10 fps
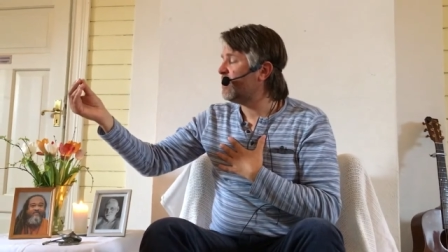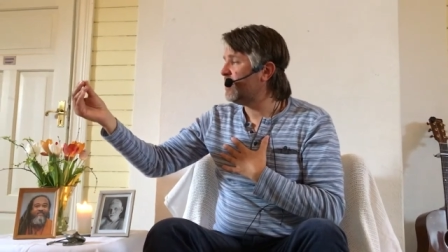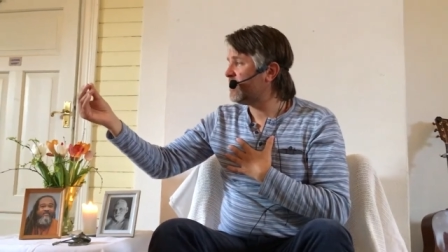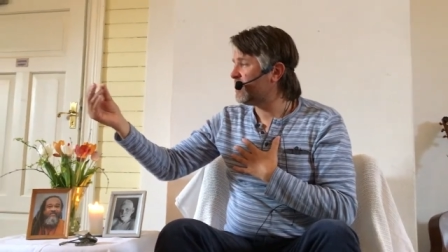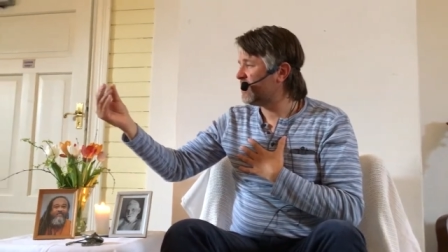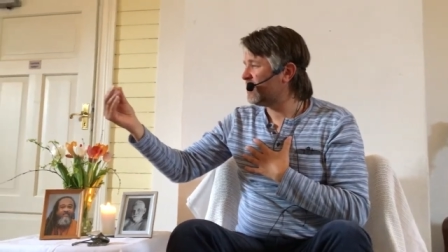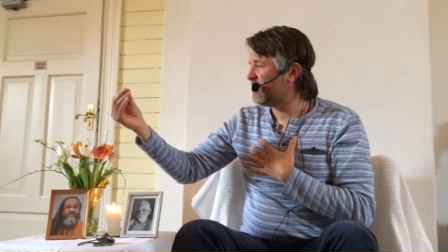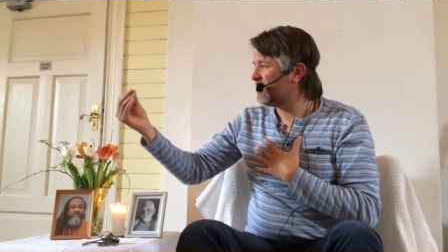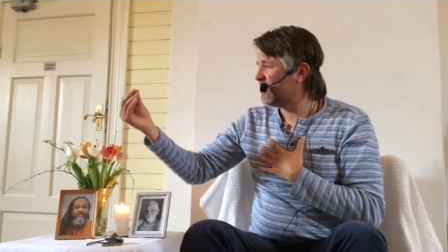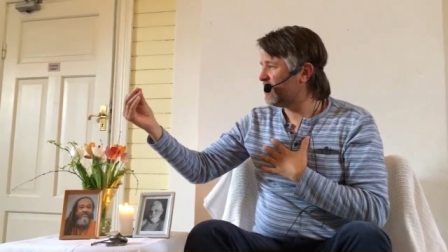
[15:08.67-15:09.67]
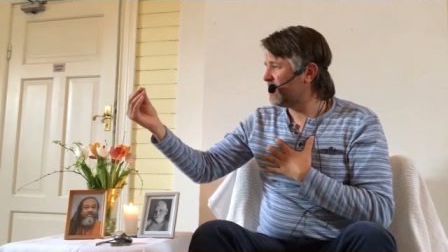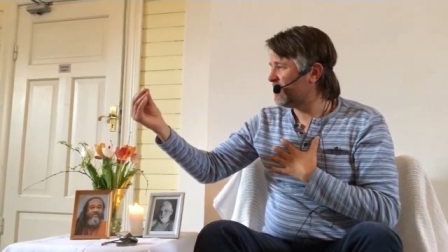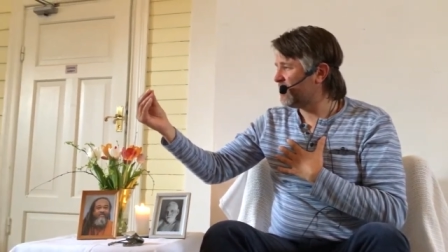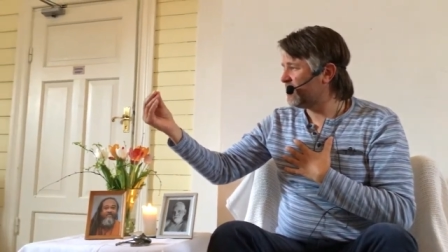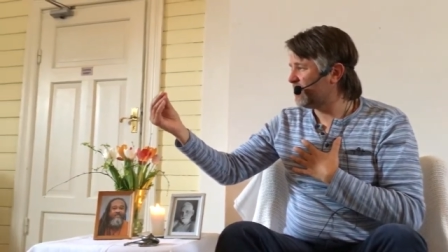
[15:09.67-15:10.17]
This
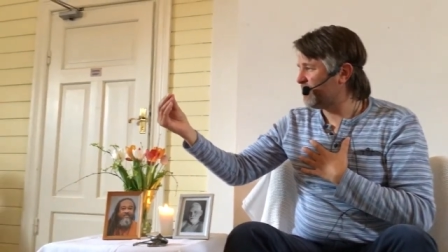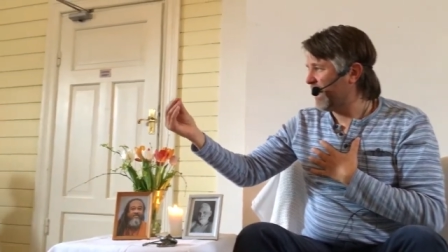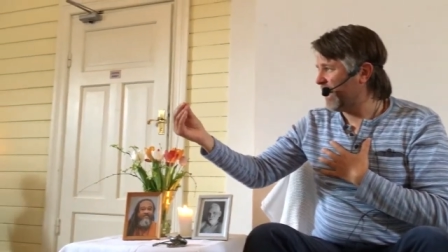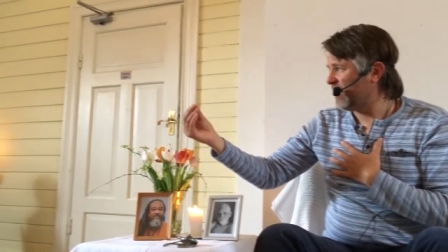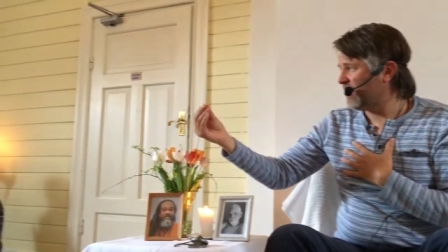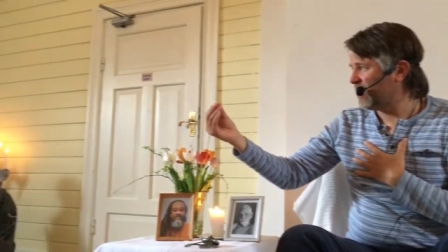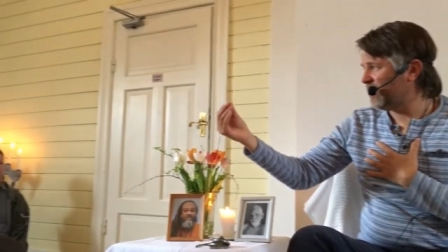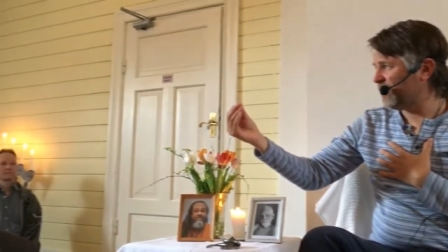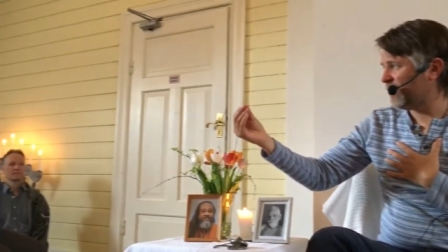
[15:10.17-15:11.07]
pain that you